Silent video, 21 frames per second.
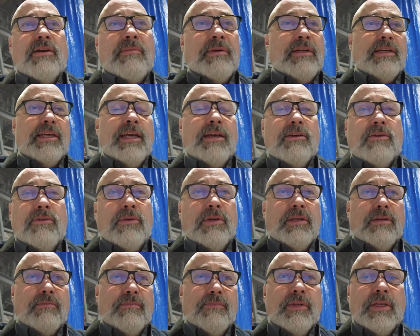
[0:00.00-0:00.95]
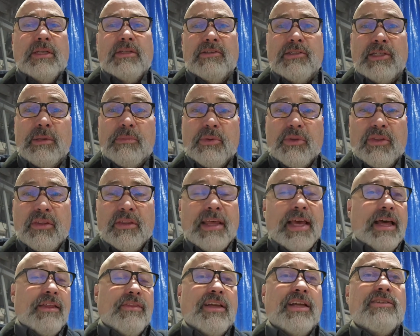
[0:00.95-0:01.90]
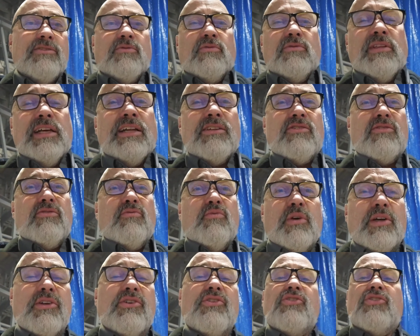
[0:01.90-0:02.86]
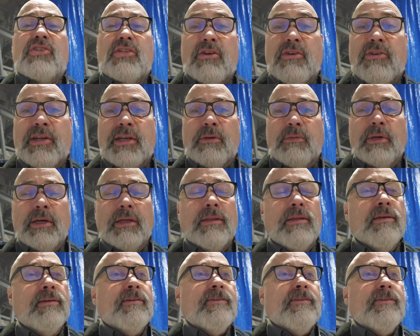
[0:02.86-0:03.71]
I mean, you can't go any deeper than that. That's what you're starting with.